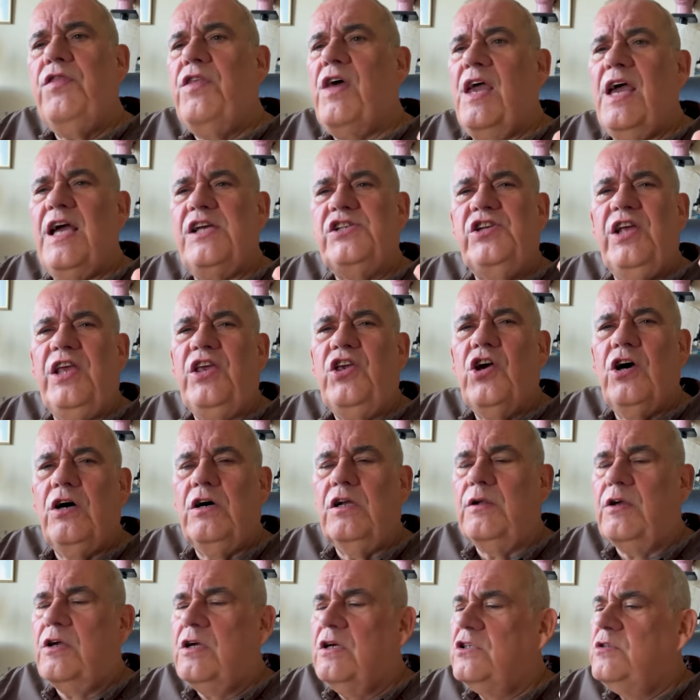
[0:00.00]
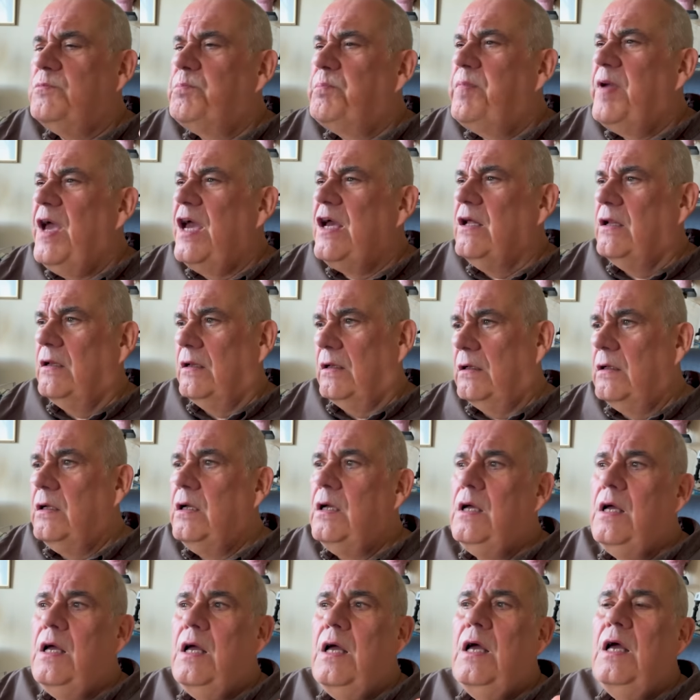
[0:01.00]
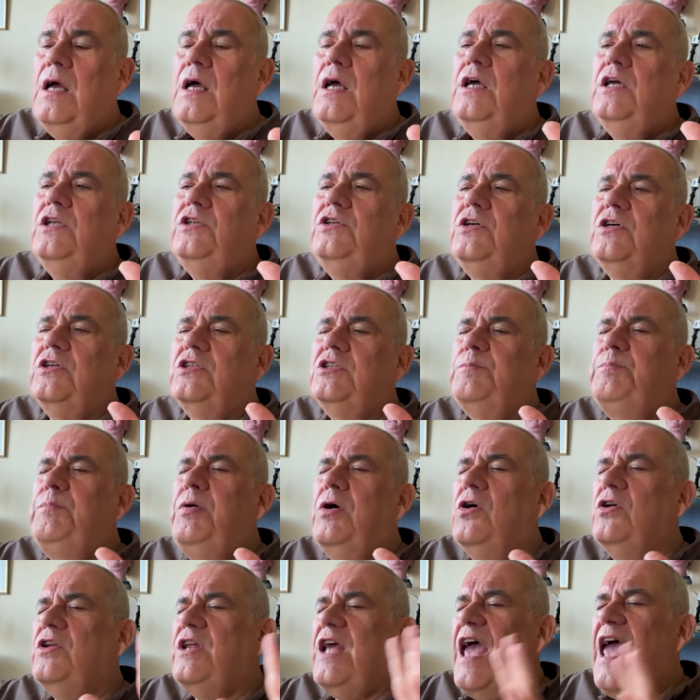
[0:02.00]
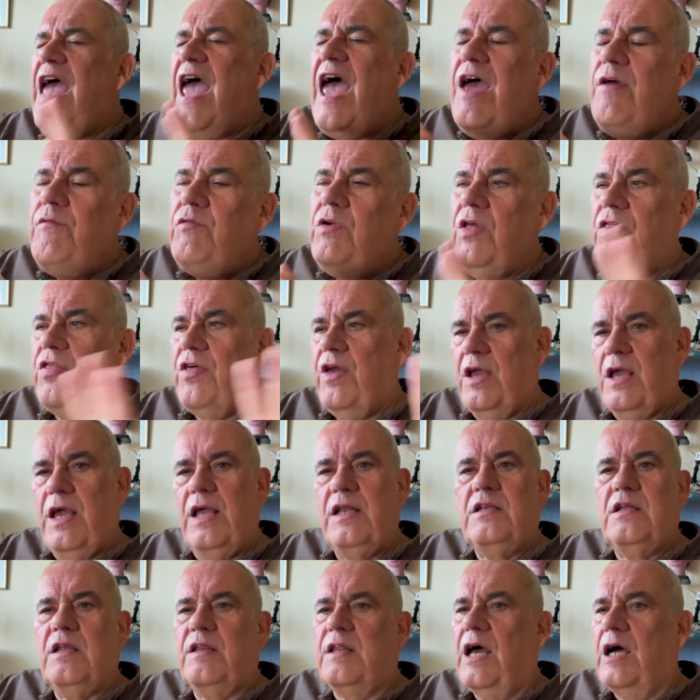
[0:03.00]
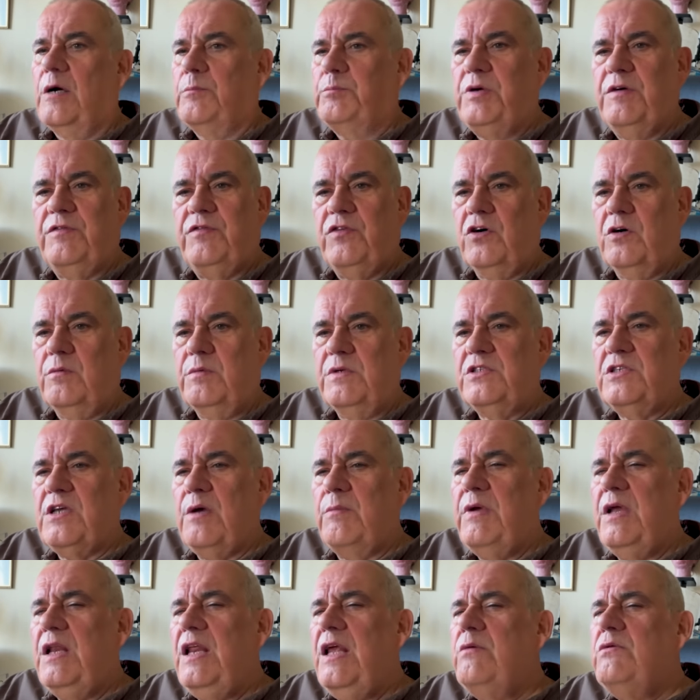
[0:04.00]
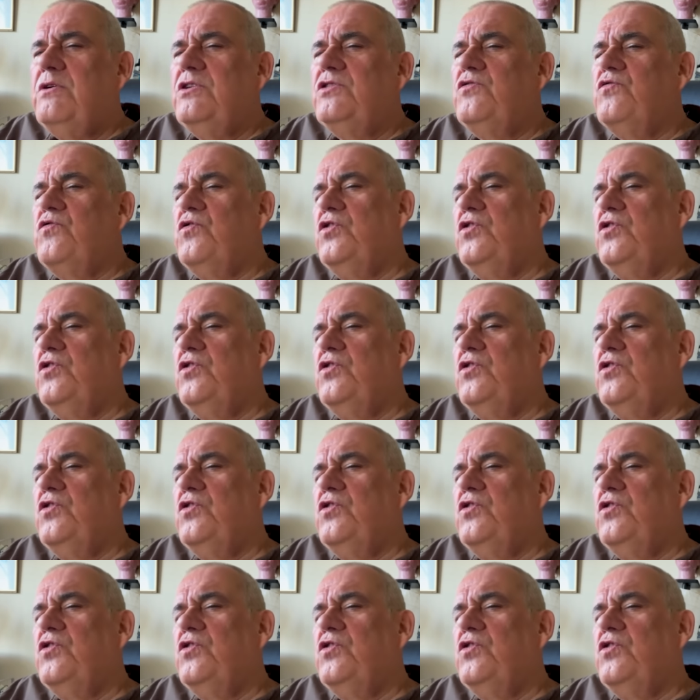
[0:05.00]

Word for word: they actually could because Bill just put everything into that performance. I mean, he was